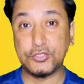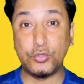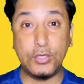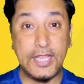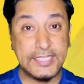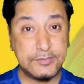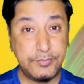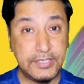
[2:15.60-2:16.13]
So
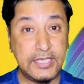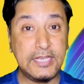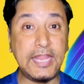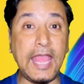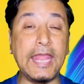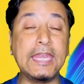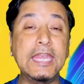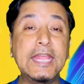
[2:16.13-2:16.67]
let's begin
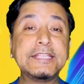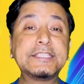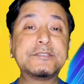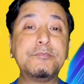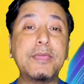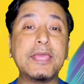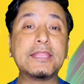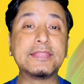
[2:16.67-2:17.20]
and
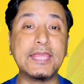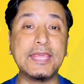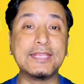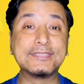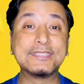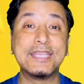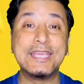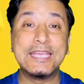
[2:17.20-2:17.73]
let's make
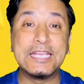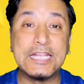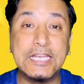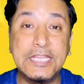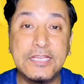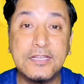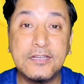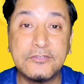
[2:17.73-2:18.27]
things
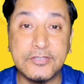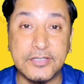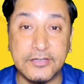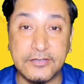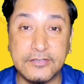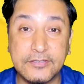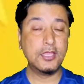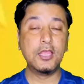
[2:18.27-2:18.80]

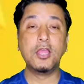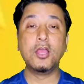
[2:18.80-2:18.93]
clearer.